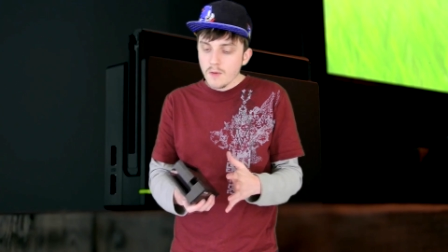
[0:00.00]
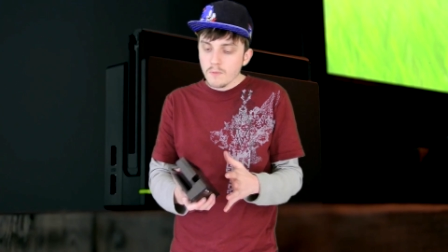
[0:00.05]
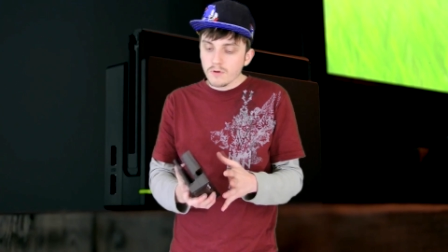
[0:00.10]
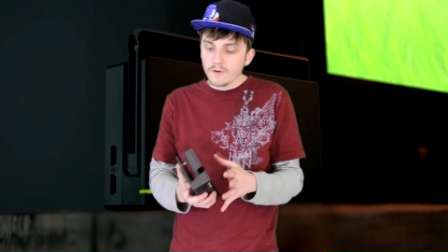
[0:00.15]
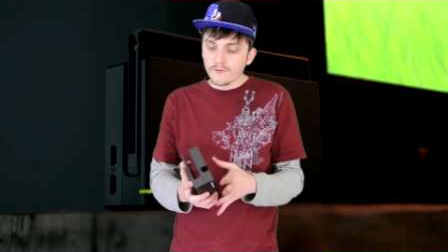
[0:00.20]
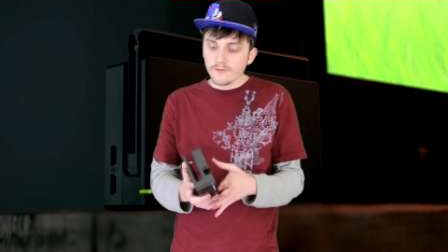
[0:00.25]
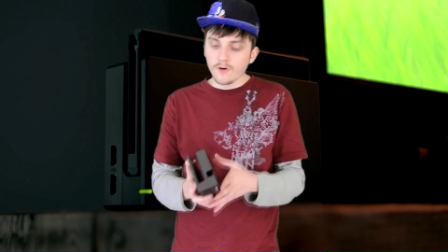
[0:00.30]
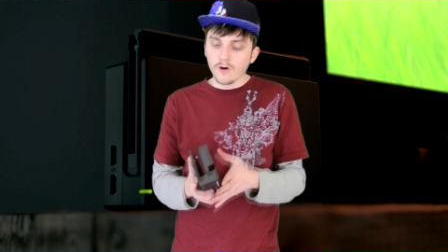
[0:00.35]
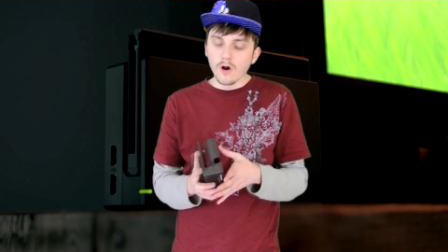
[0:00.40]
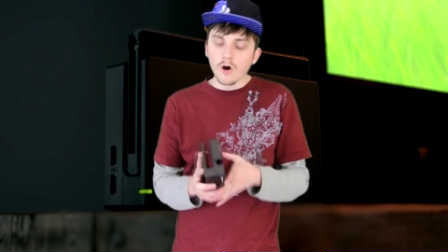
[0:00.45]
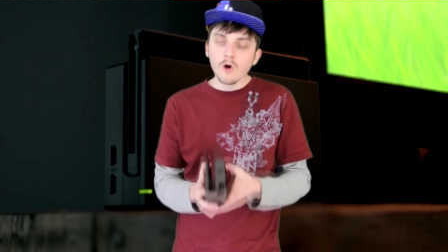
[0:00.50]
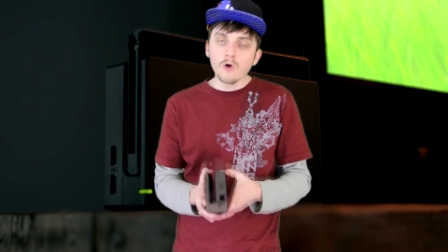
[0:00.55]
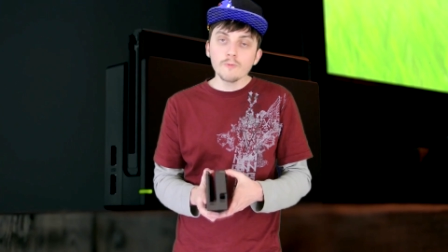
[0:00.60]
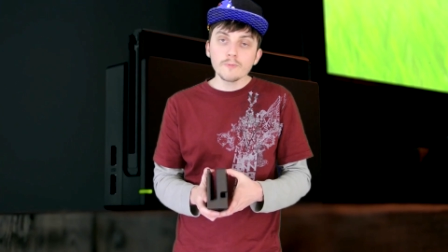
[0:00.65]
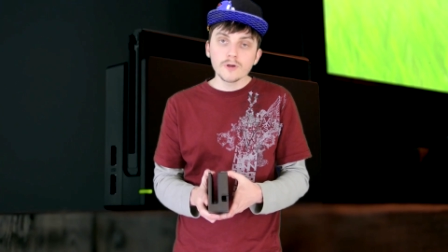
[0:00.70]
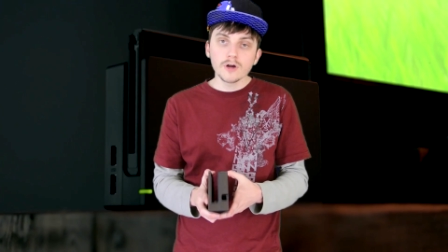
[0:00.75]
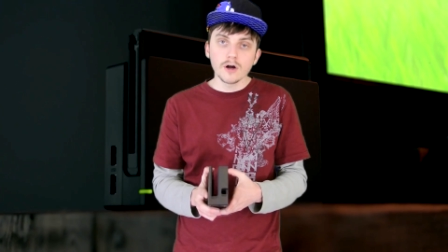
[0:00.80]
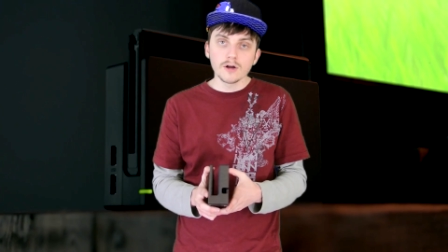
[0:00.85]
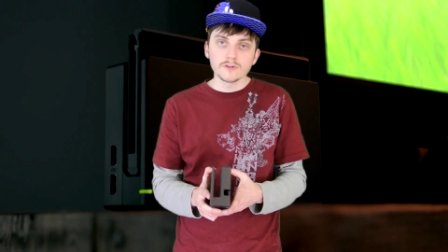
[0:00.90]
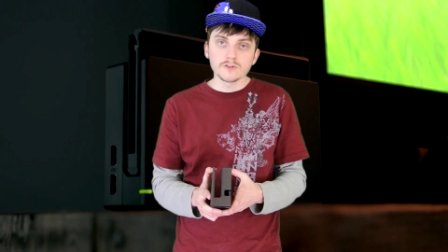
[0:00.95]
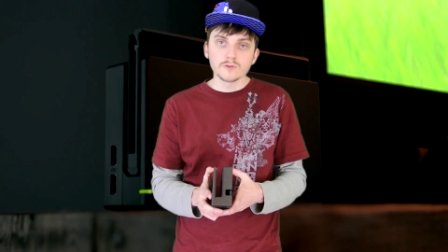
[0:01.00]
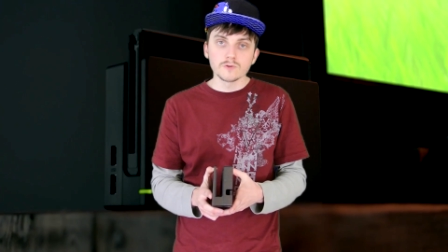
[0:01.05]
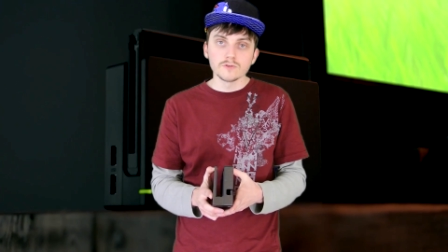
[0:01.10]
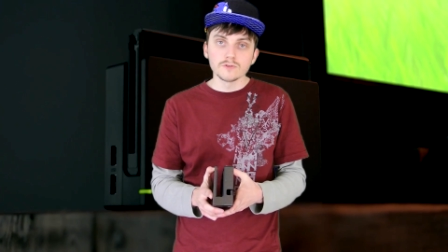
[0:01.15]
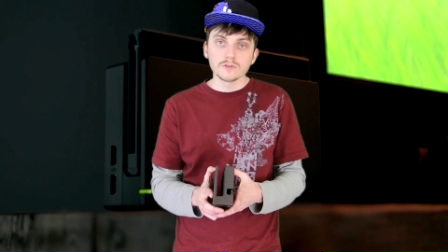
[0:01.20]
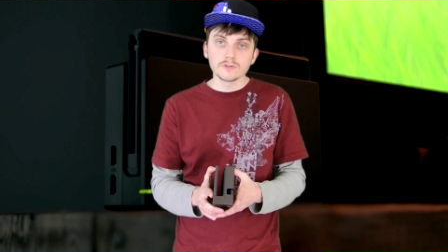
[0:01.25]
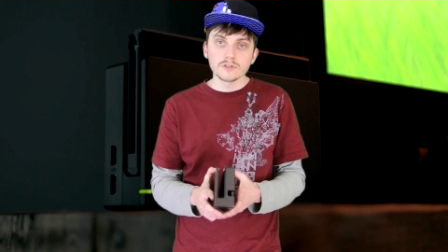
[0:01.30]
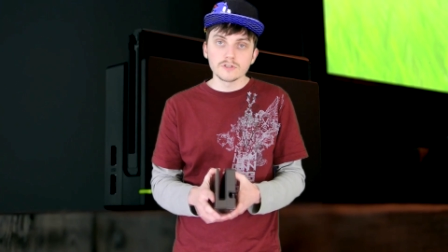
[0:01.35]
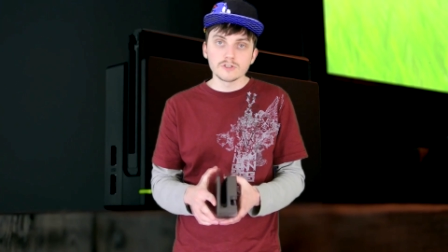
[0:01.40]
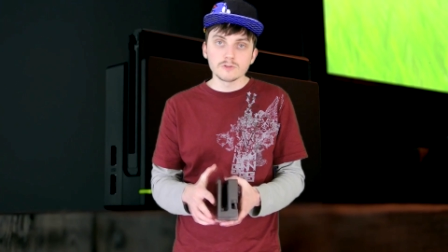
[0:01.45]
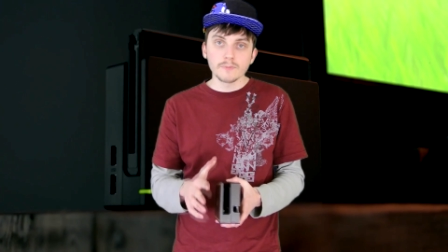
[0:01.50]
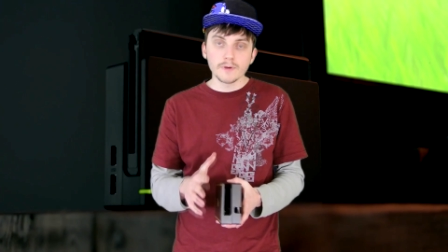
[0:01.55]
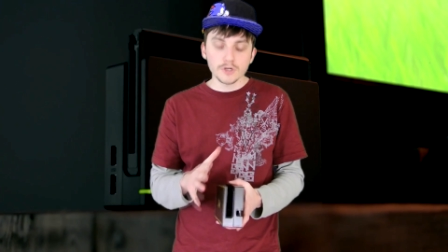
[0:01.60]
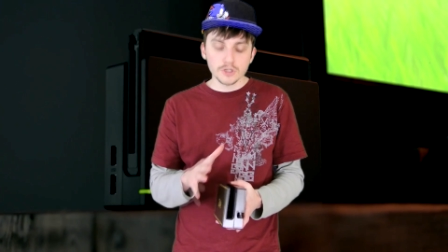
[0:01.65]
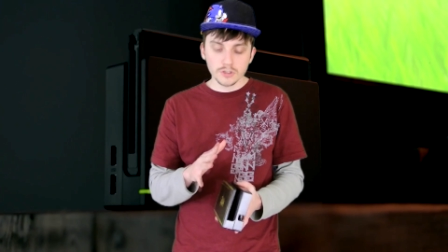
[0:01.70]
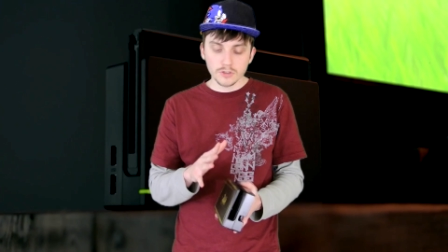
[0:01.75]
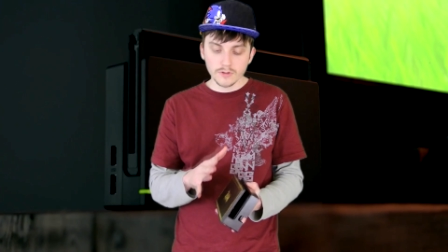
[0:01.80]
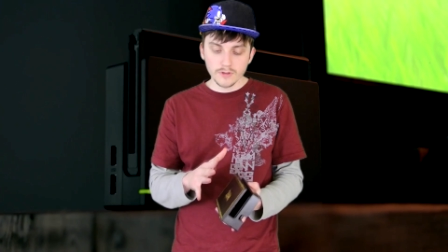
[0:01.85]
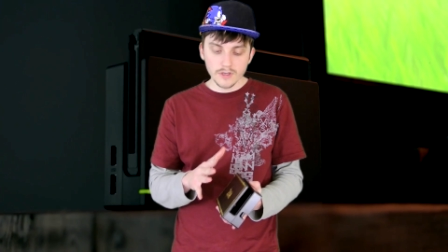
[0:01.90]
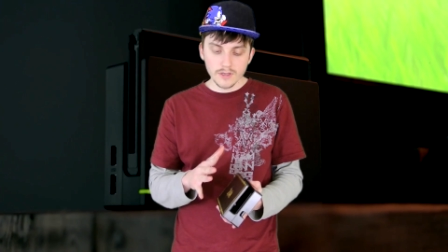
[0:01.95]
But for home consoles,
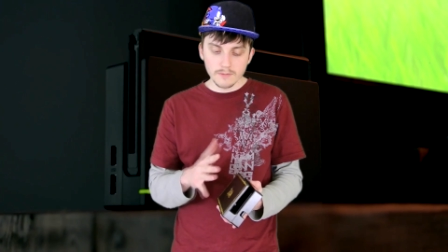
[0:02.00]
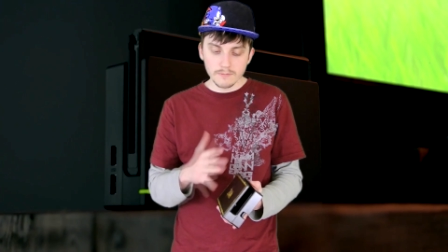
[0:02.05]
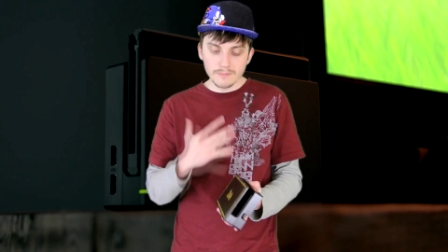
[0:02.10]
especially